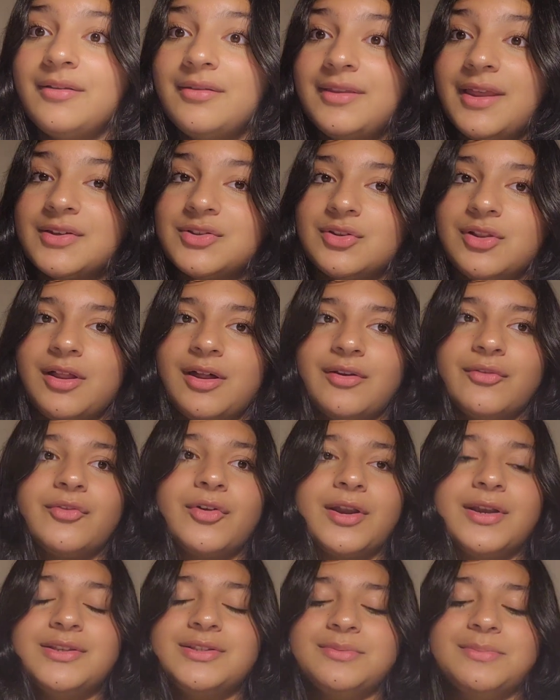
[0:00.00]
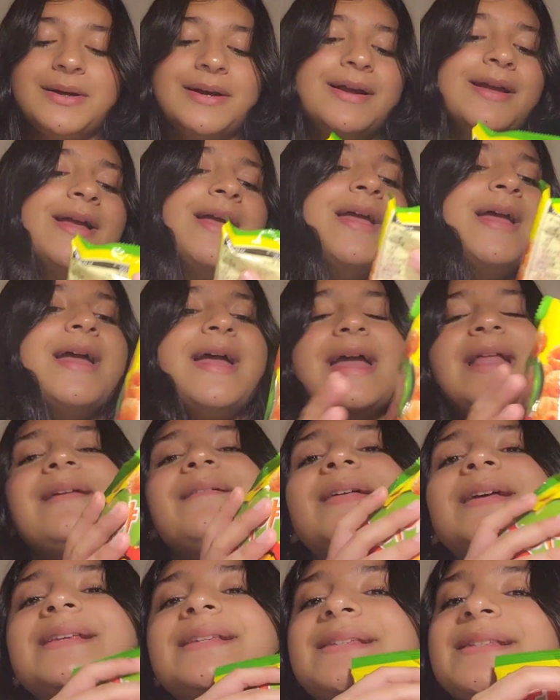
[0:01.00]
That's a lot of greats. but
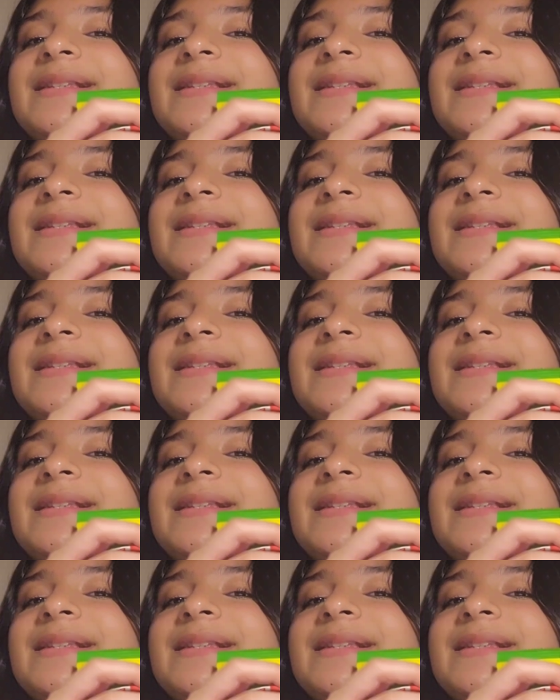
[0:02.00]
anyways,